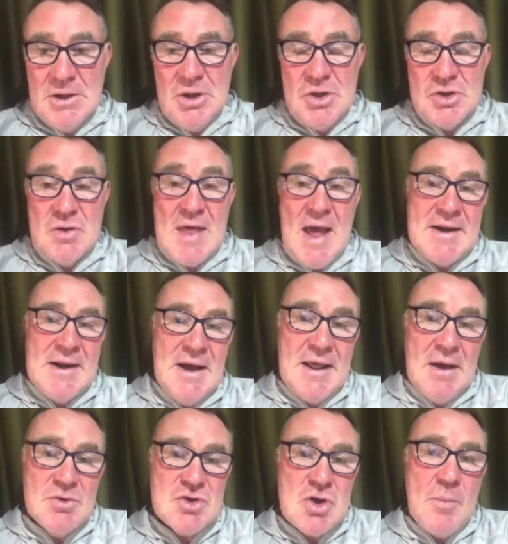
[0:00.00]
So that night I
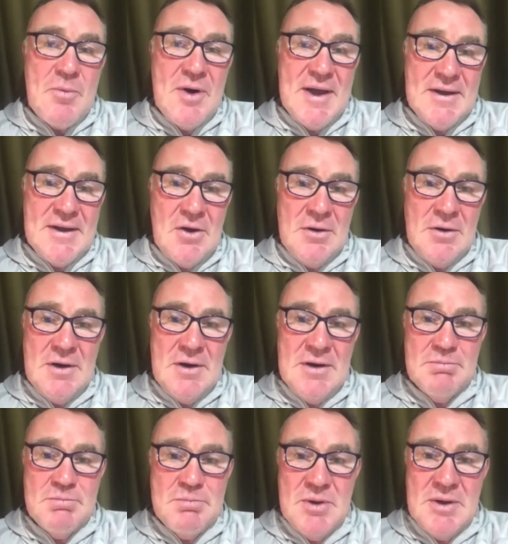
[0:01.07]
was operated
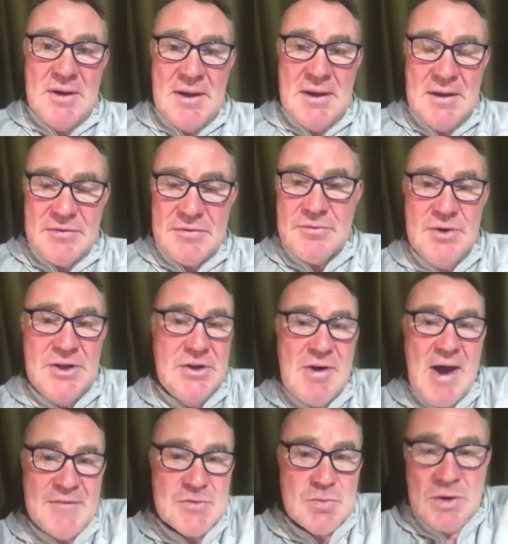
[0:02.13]
on 3
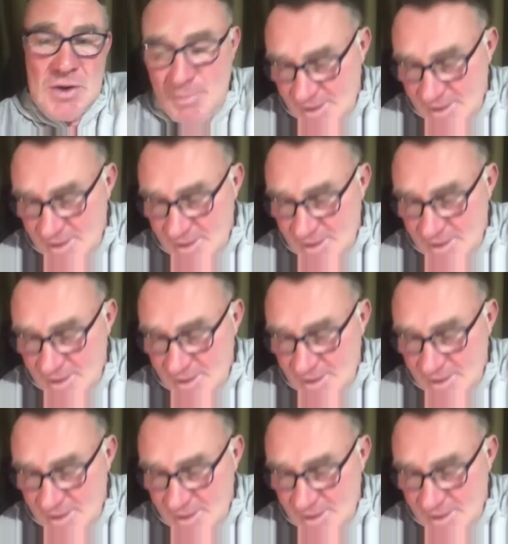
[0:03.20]
grafts, one on my